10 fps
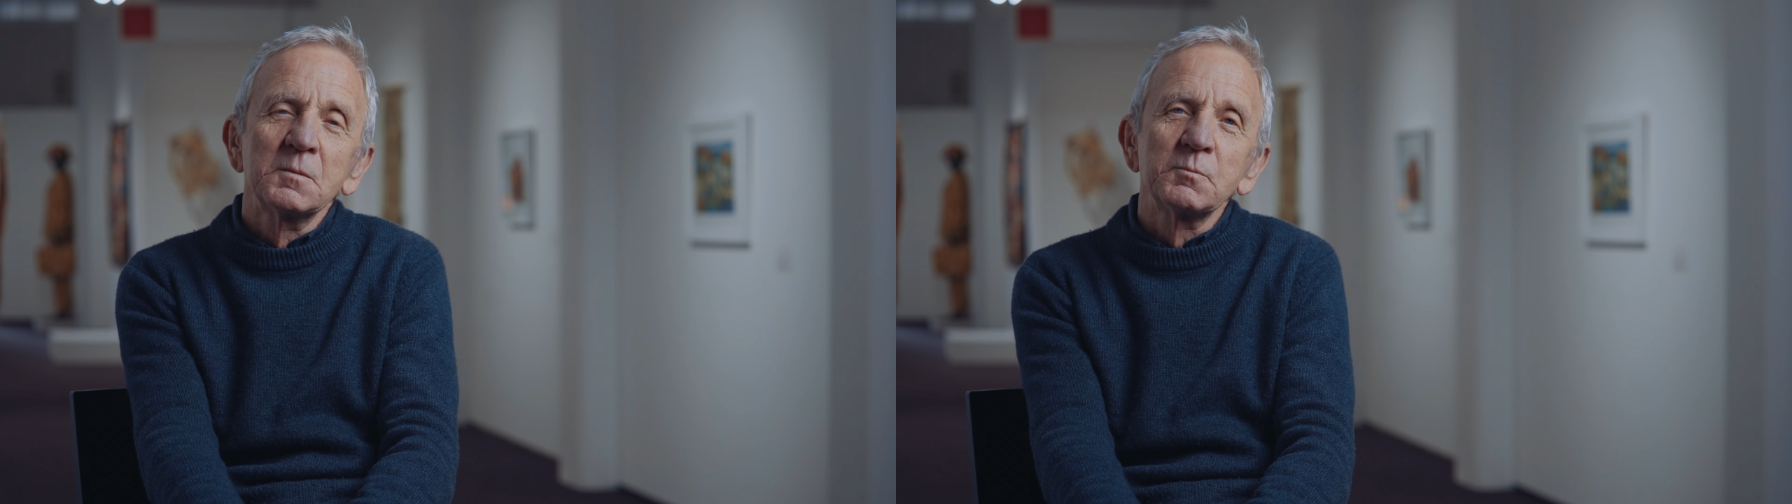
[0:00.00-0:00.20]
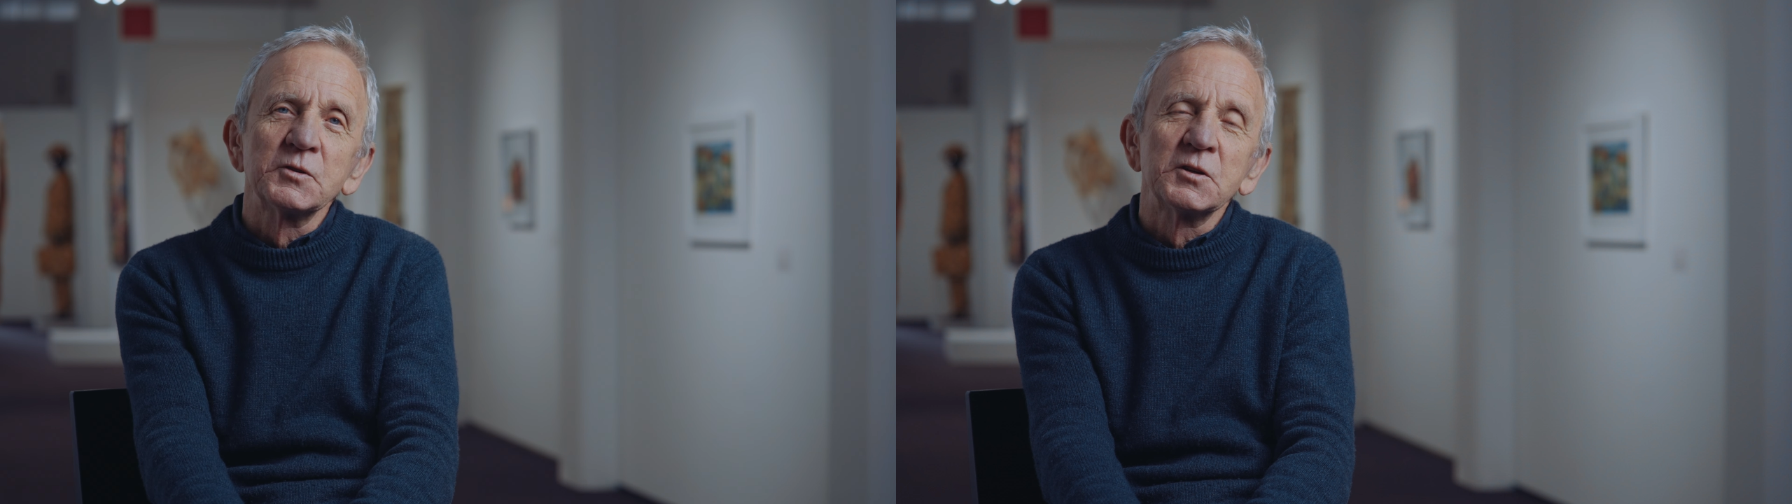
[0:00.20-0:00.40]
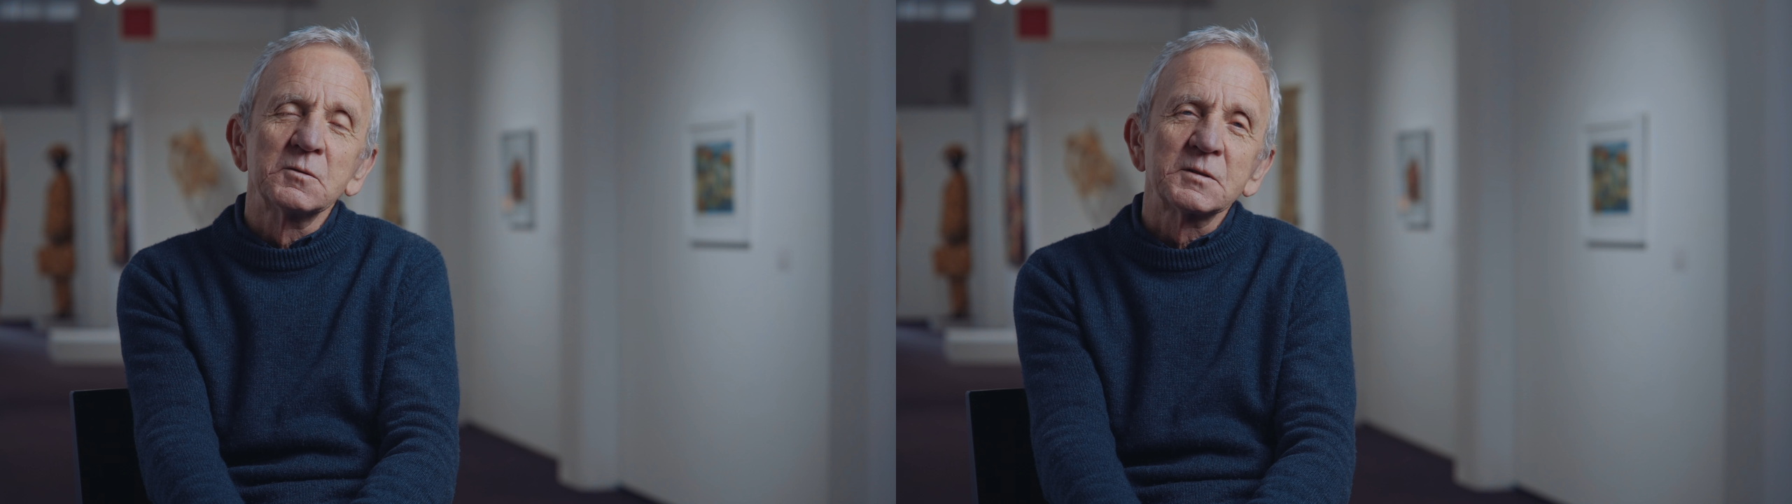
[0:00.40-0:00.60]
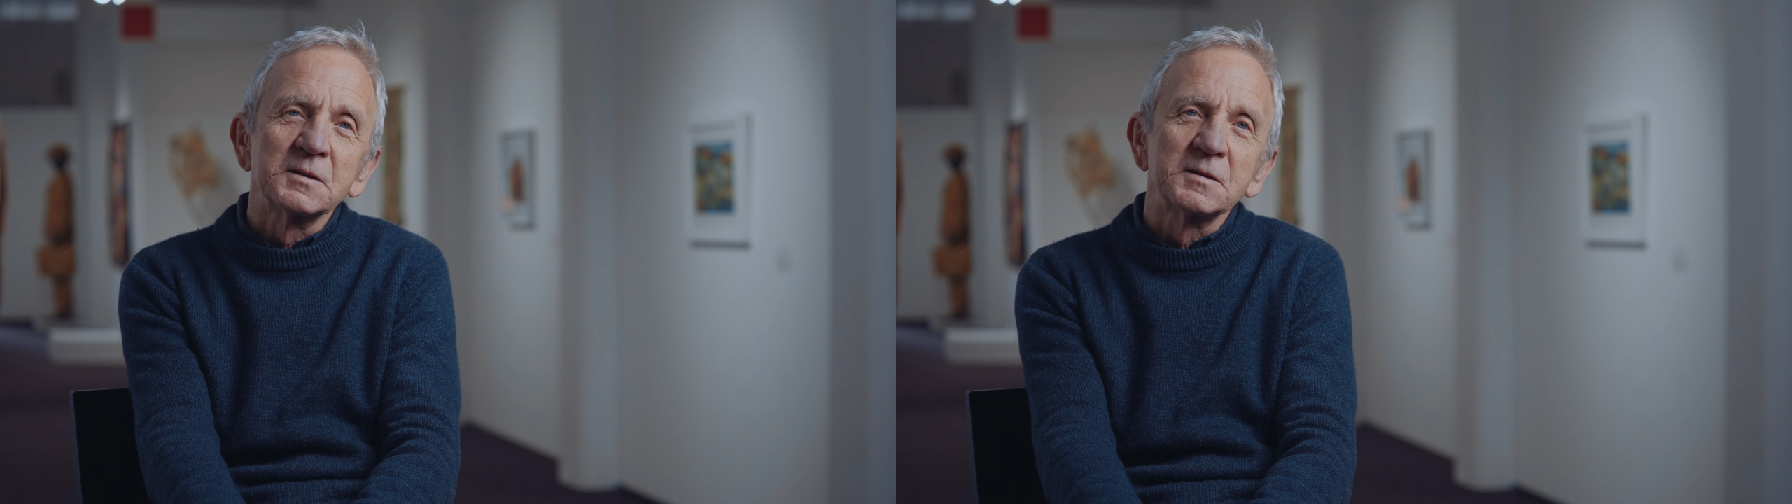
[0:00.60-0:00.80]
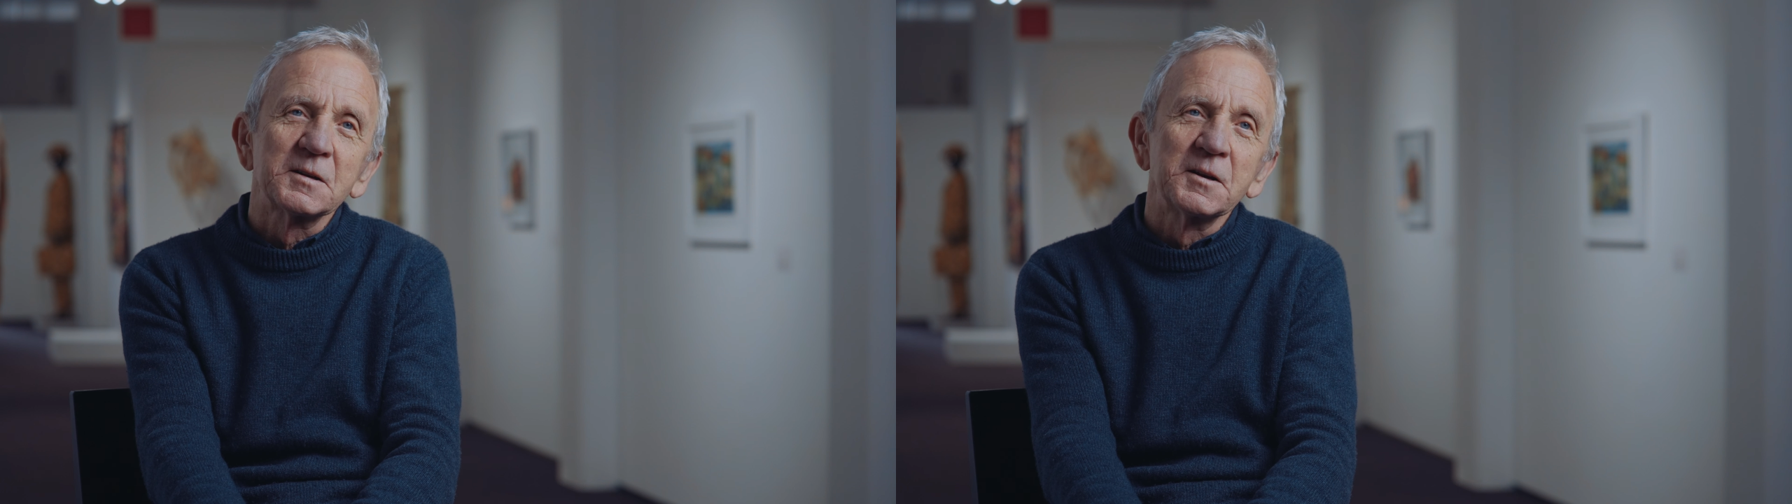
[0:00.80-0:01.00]

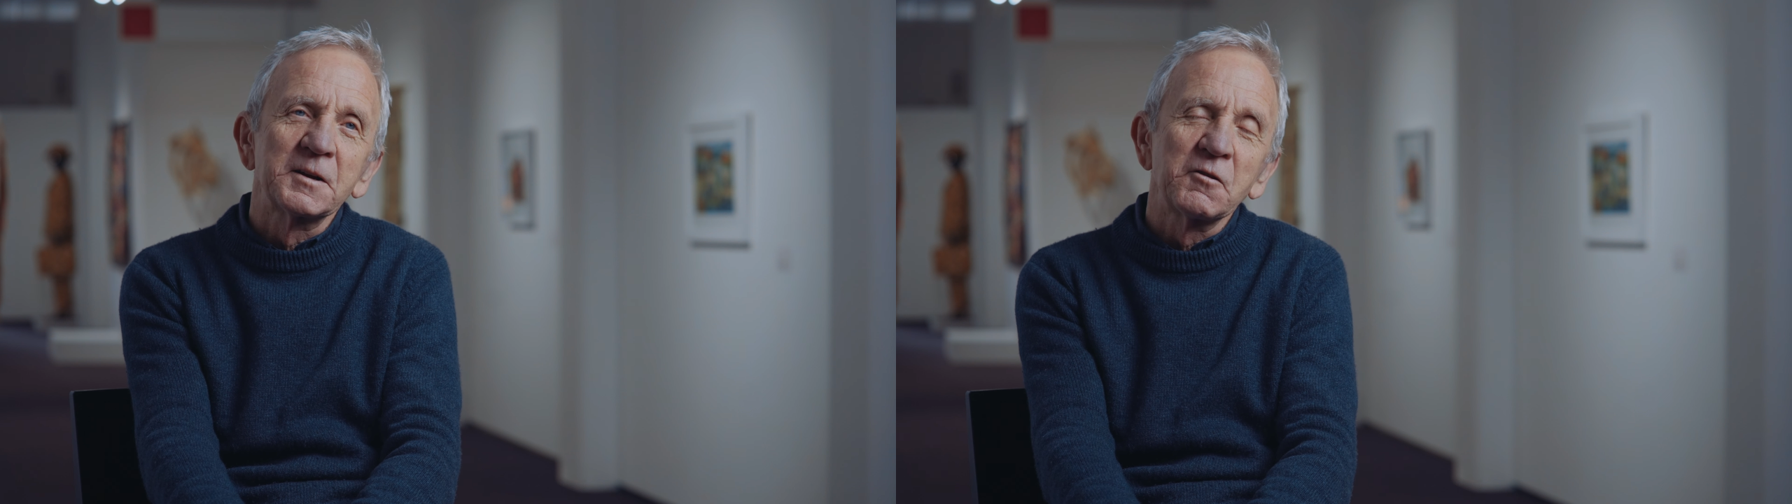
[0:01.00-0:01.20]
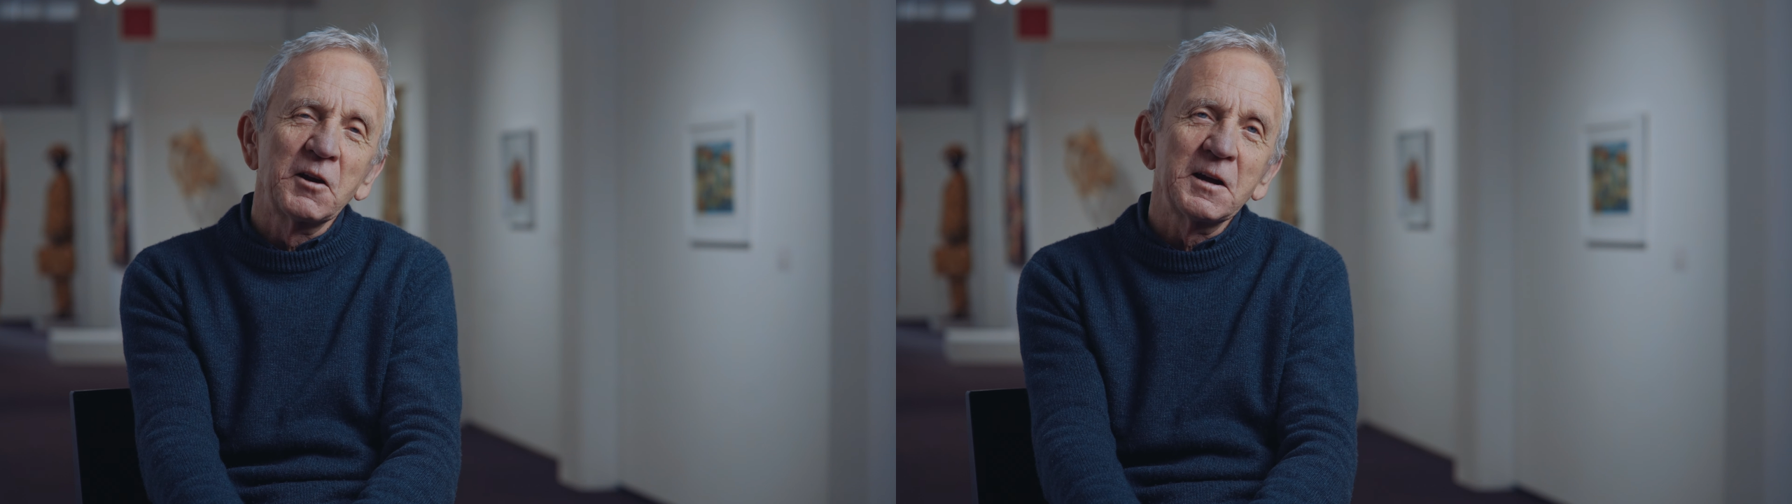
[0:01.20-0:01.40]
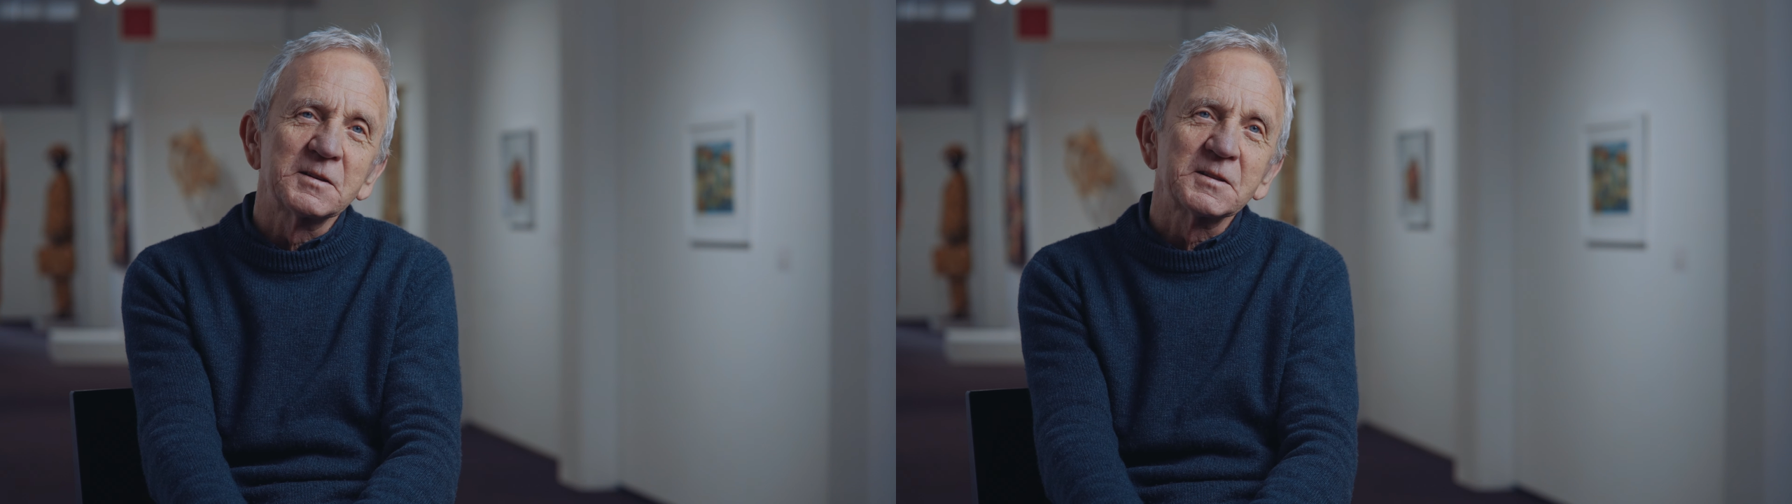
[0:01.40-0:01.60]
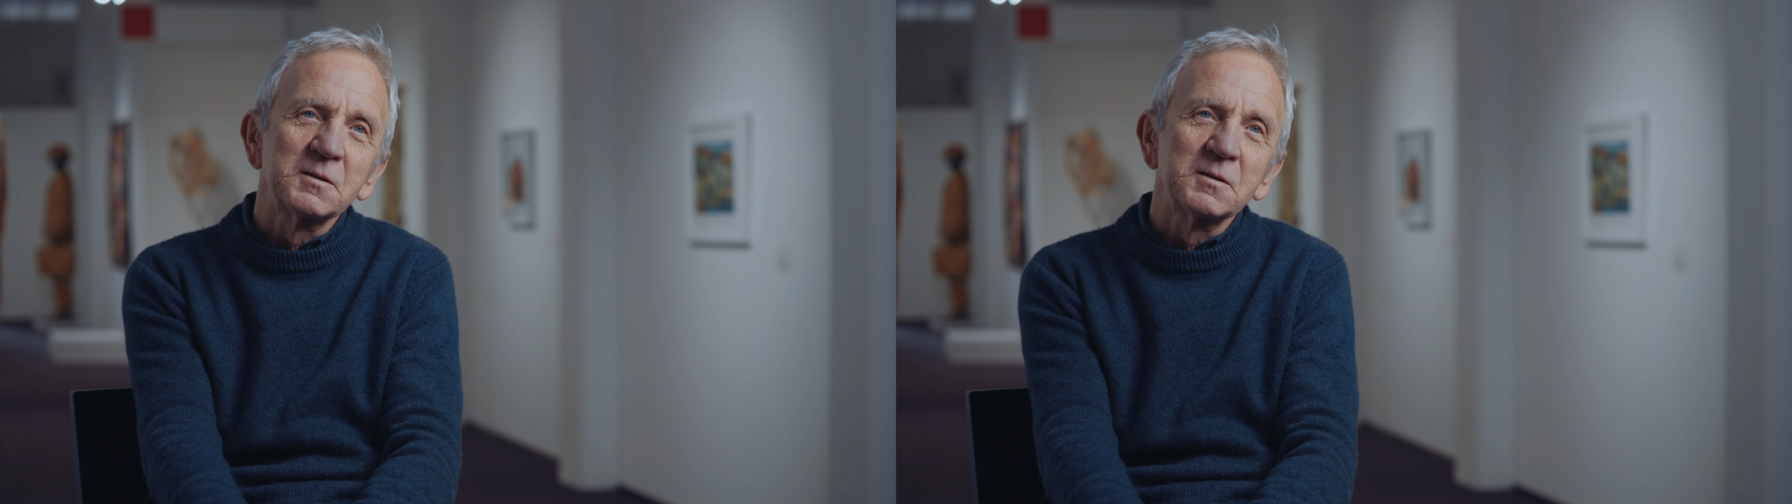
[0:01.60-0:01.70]
produces, he creates